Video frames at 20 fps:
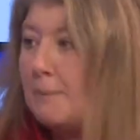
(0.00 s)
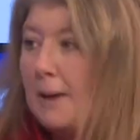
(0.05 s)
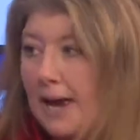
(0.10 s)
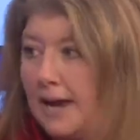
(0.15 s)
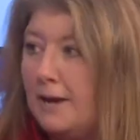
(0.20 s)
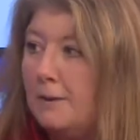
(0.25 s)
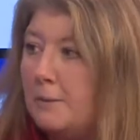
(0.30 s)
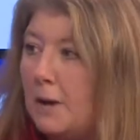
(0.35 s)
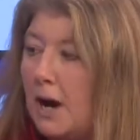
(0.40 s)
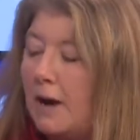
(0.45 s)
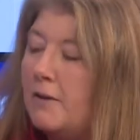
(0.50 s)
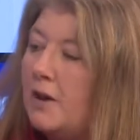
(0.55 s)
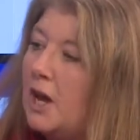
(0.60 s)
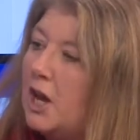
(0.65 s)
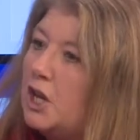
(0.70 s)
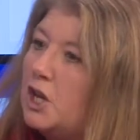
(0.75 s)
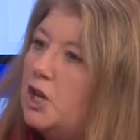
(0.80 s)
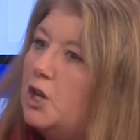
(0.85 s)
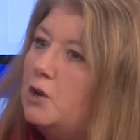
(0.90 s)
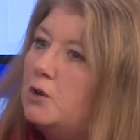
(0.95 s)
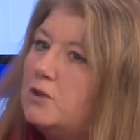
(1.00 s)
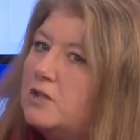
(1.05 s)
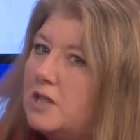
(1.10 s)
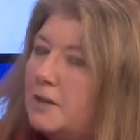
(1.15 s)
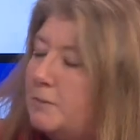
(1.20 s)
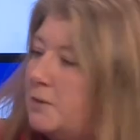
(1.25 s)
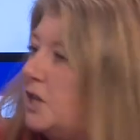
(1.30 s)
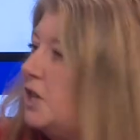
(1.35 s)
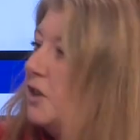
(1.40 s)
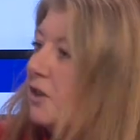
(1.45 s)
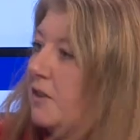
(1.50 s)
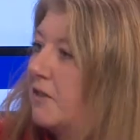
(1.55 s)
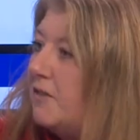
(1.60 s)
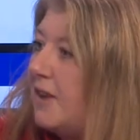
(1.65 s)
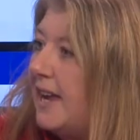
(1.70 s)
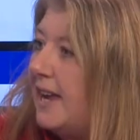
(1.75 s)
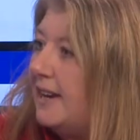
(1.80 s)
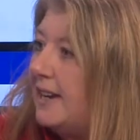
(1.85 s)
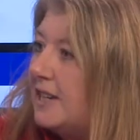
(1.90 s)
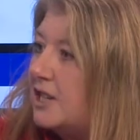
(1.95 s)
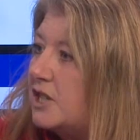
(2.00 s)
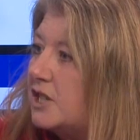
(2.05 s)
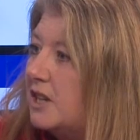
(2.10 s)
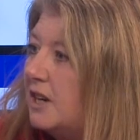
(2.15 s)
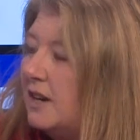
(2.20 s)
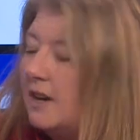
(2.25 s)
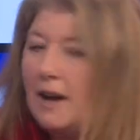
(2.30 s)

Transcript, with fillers: pay them off, use them to your advantage.